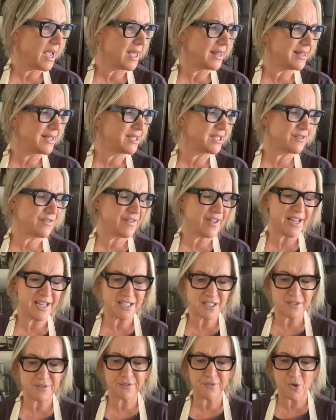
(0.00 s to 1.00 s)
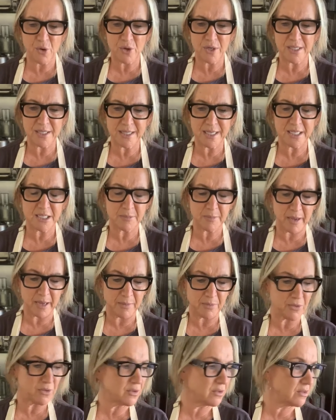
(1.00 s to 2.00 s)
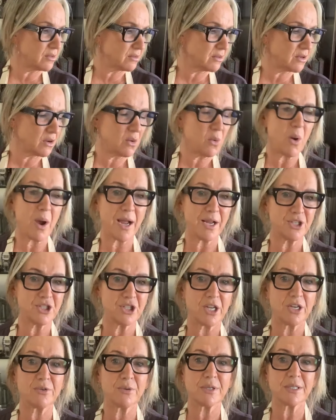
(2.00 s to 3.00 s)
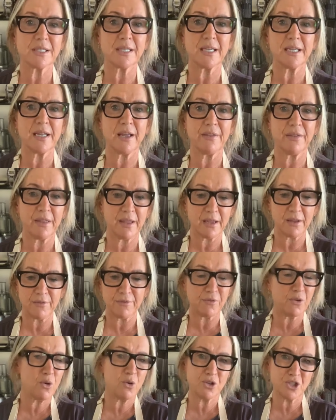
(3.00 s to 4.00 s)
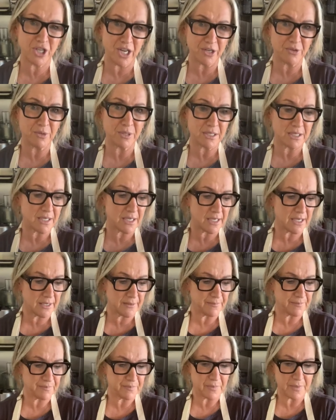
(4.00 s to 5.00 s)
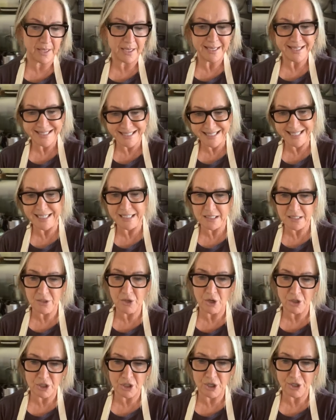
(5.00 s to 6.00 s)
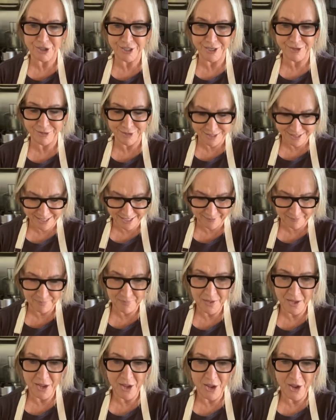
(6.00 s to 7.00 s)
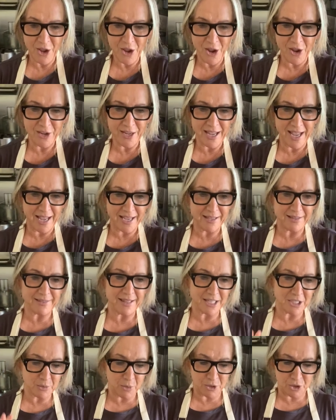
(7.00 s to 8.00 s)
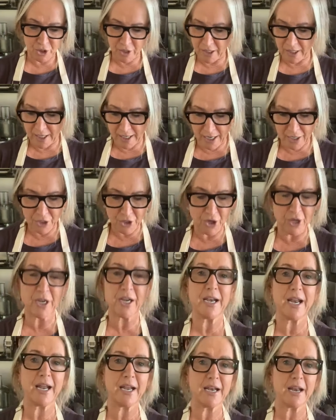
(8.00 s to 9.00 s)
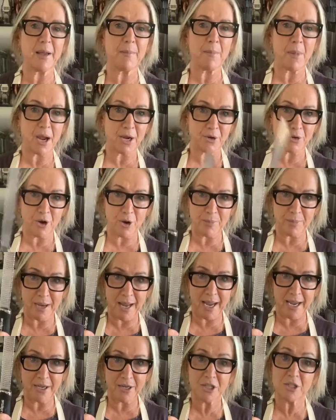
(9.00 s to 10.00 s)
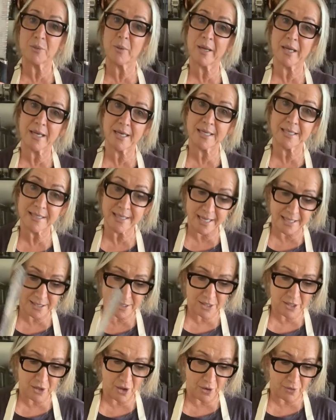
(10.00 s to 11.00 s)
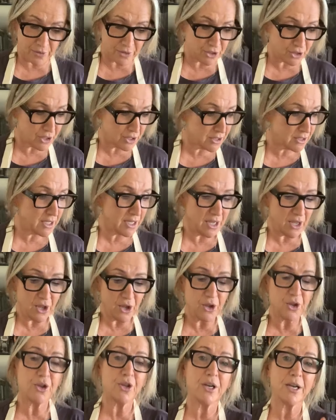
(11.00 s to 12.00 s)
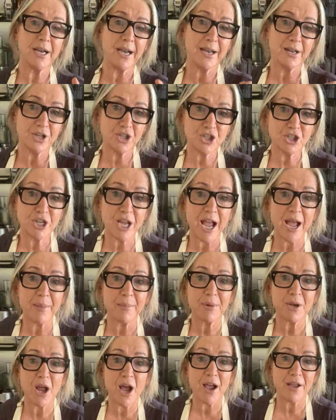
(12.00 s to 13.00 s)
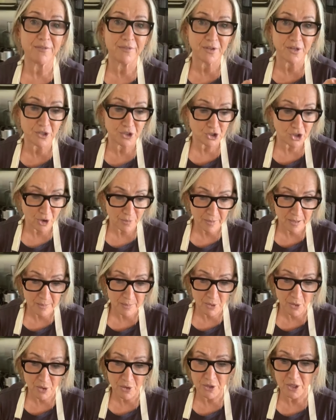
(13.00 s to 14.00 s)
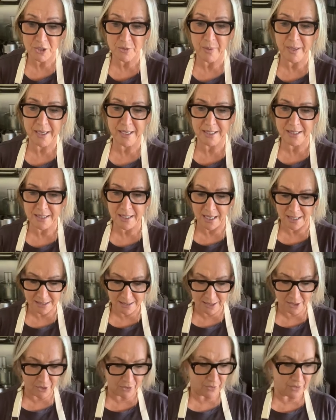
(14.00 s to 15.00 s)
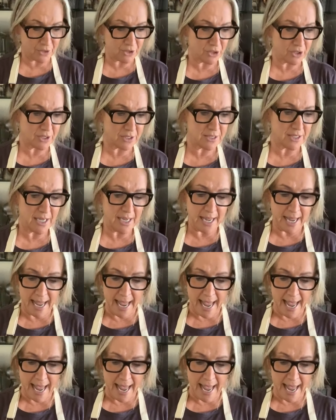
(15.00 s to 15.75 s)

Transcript: And this feeds 4 to 6 people quite generously, I think. 4 generously, 6 not so generously. Okay, that's what you're going to need. You're going to need a microplane because we're going to zest the oranges. You're going to need a sharp knife and a chopping board because we're going to slice the oranges,